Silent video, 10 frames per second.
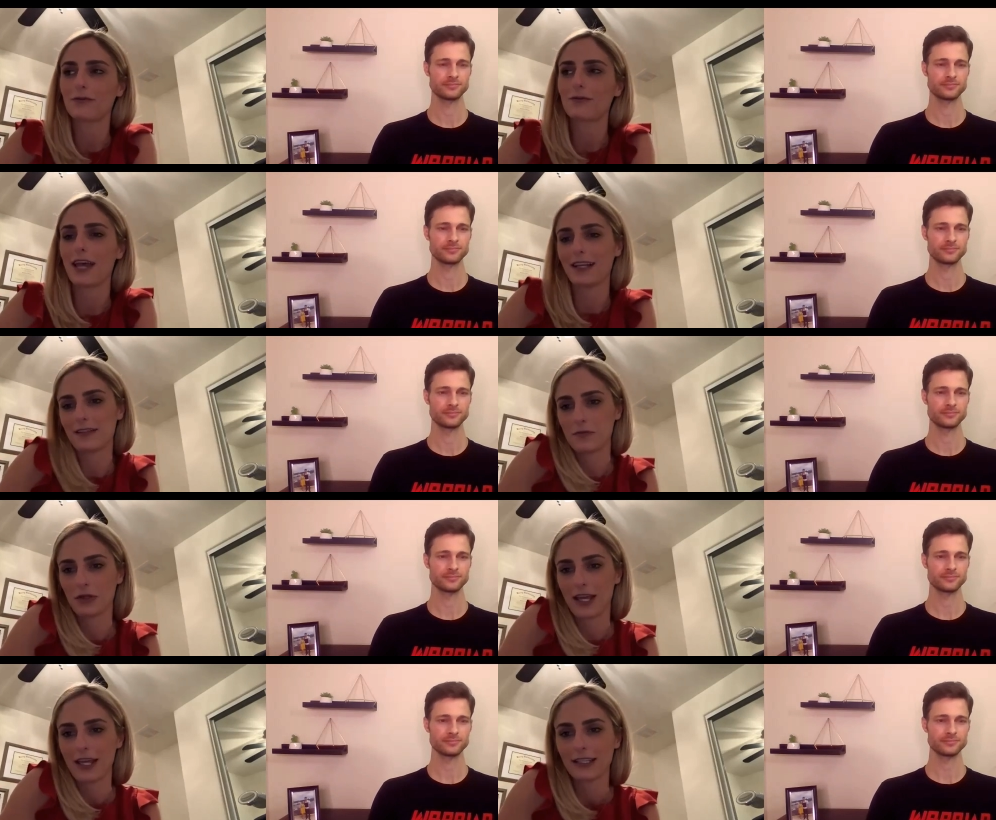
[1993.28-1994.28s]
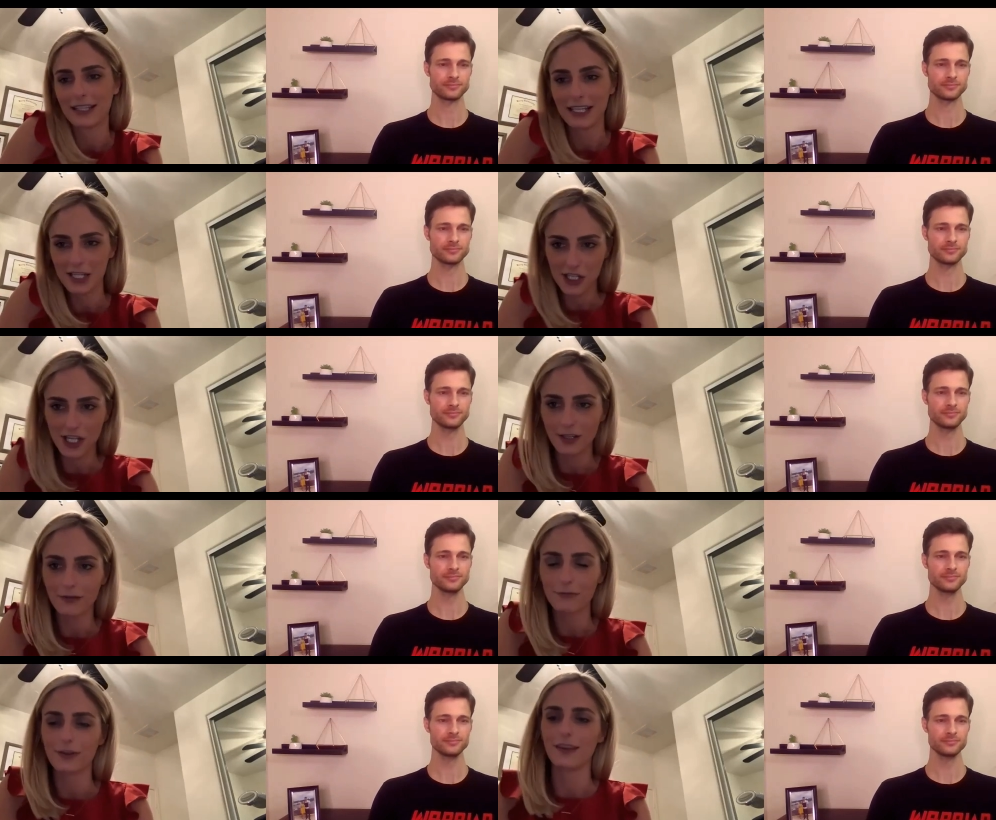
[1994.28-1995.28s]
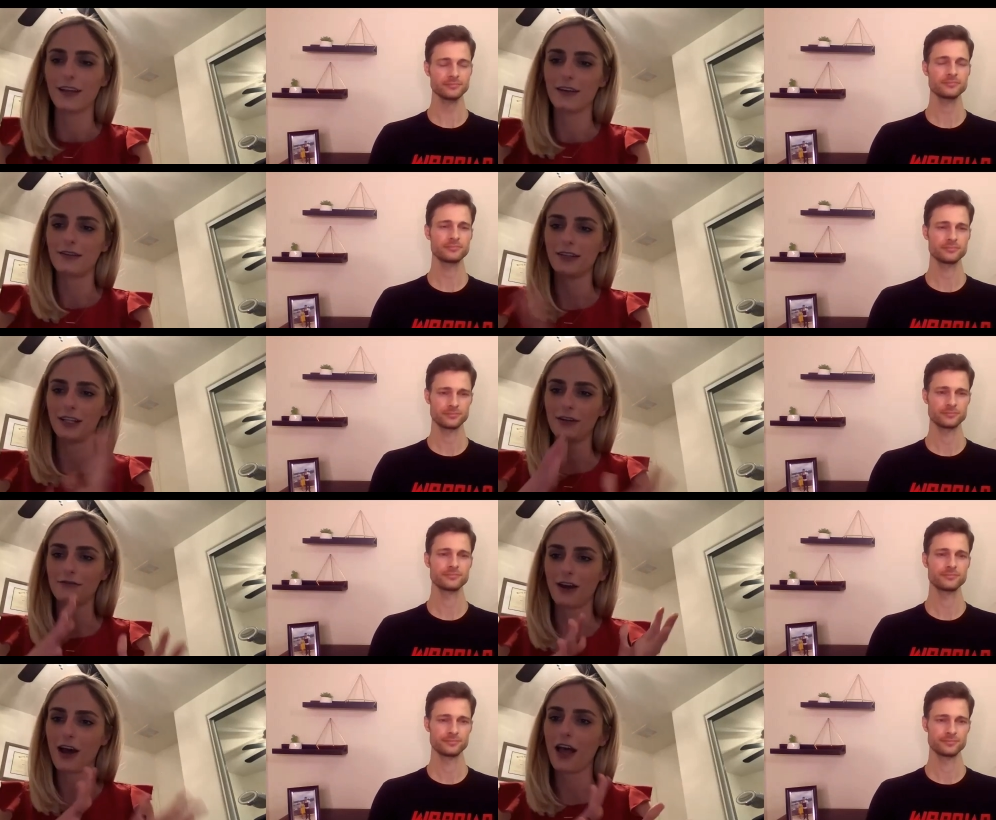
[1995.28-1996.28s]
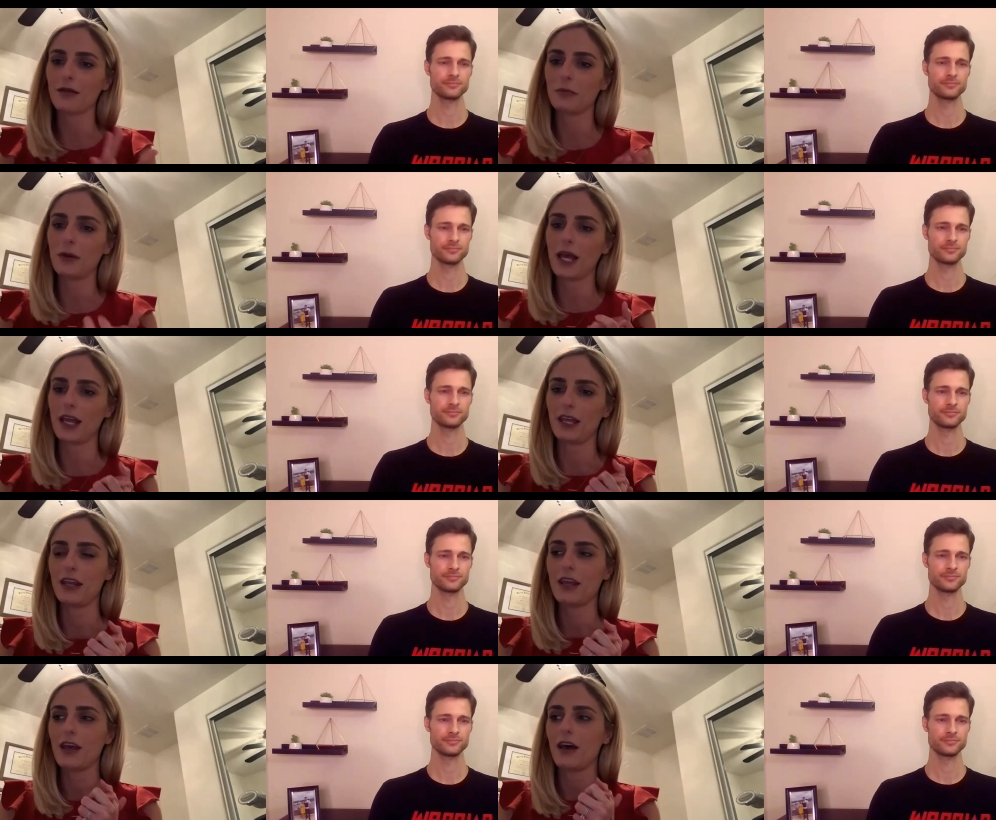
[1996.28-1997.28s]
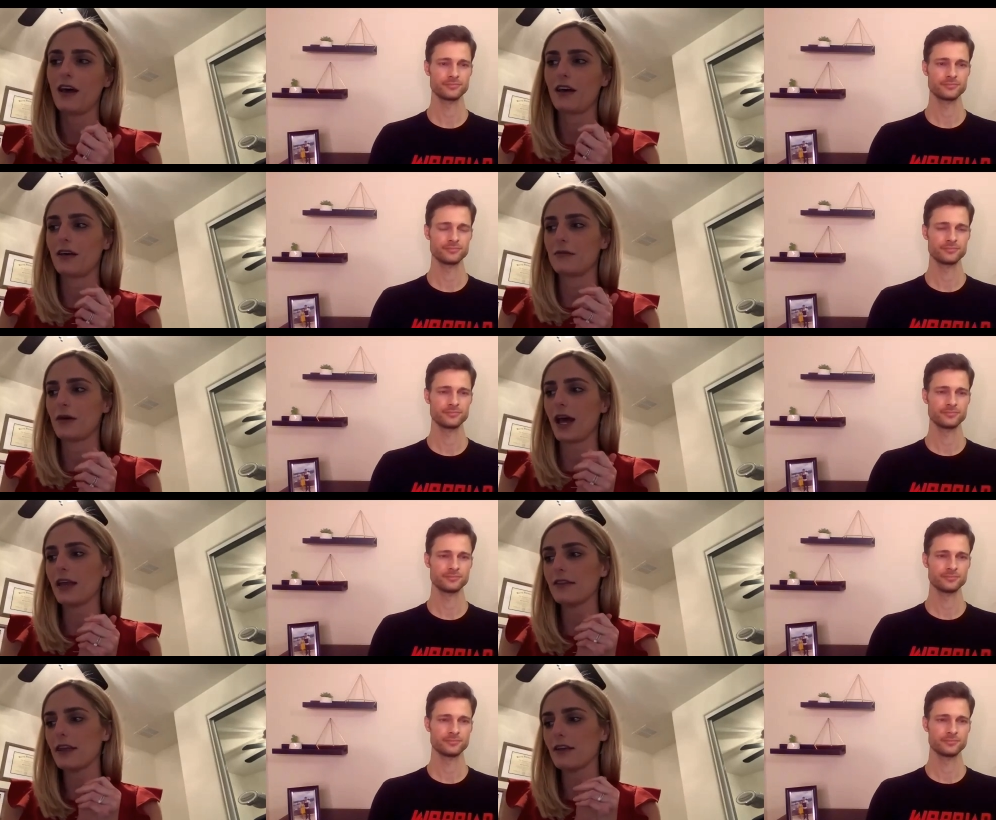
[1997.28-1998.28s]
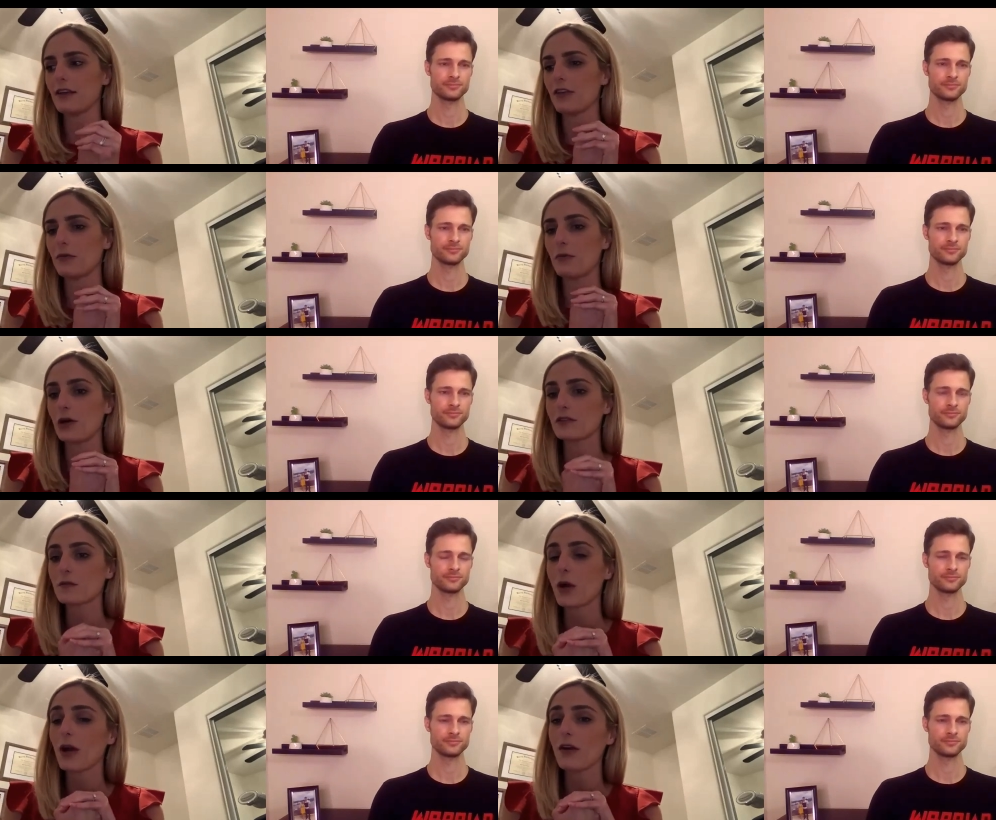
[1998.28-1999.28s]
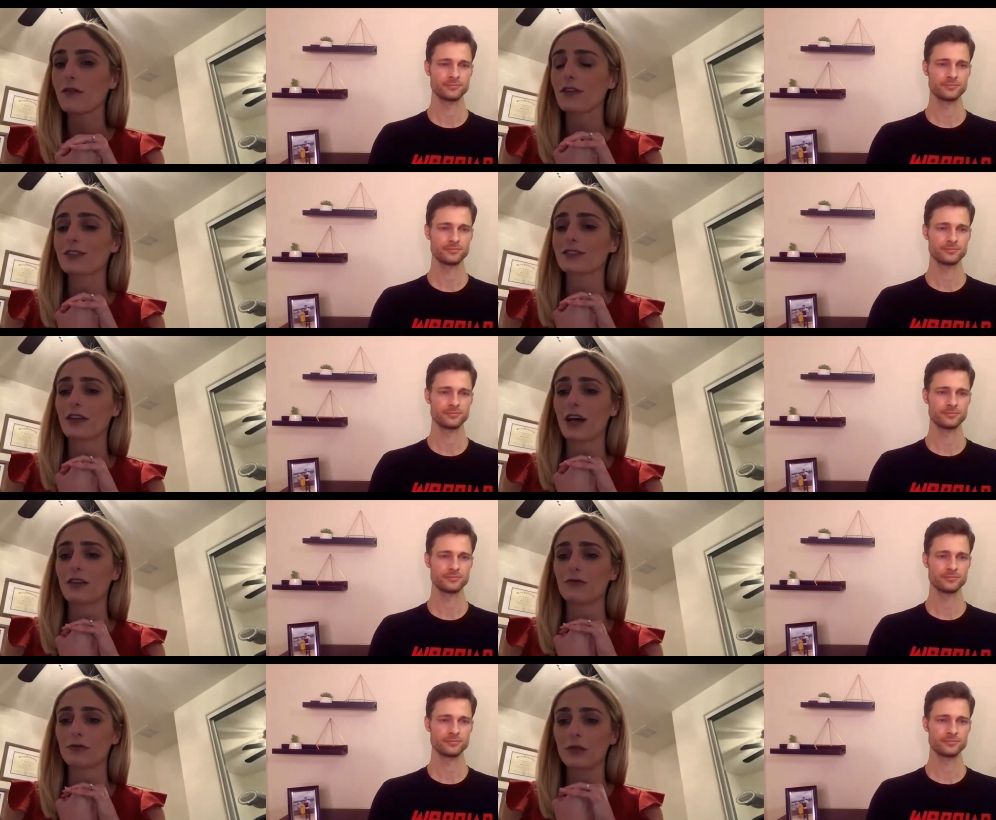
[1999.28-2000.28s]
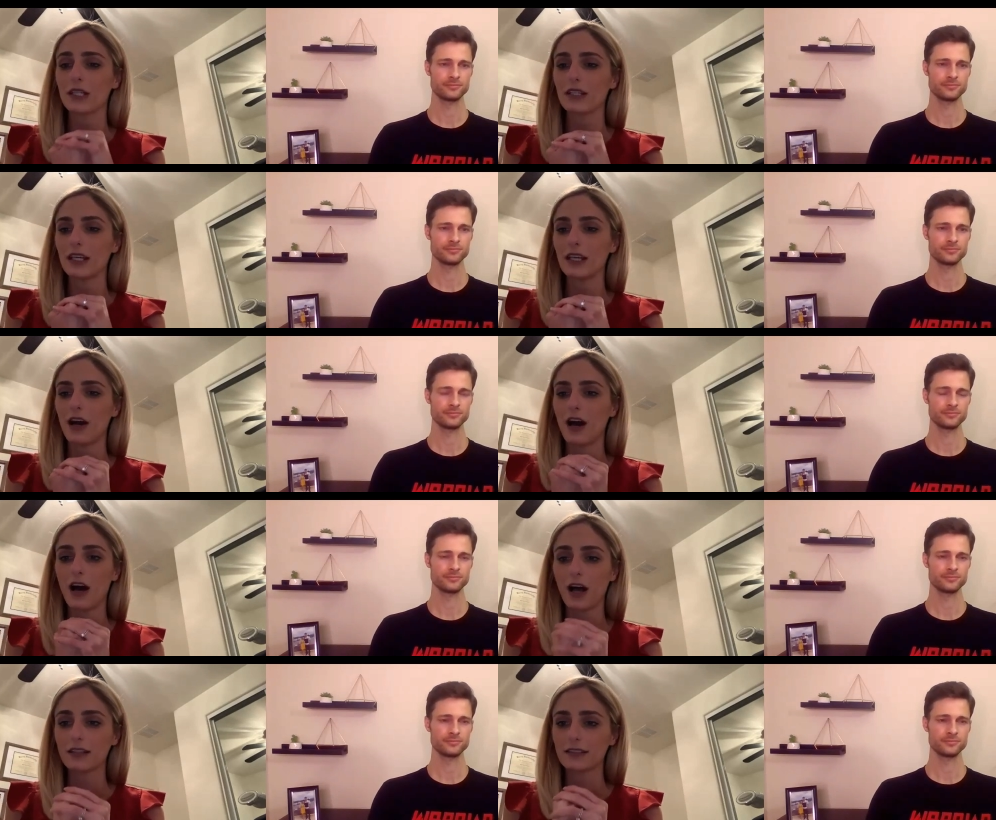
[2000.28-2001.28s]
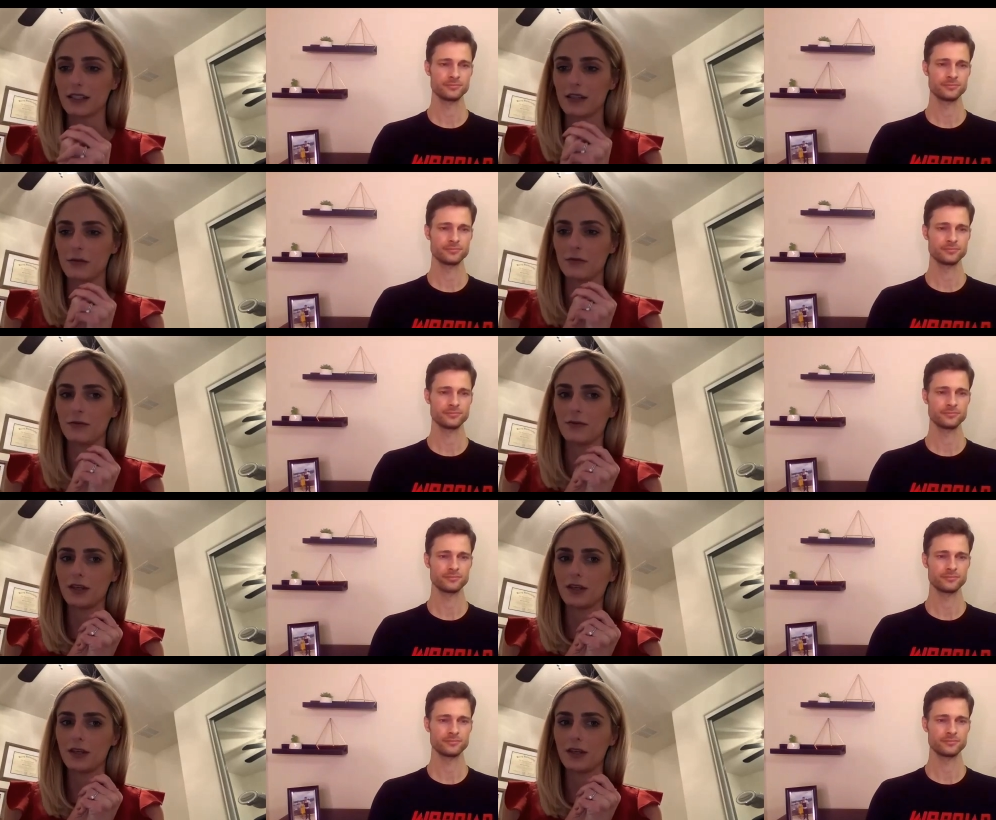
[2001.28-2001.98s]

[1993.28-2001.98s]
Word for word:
Speaker 1: like to play clinician when they're you know not but um, i think for the most part there's a lot of really awesome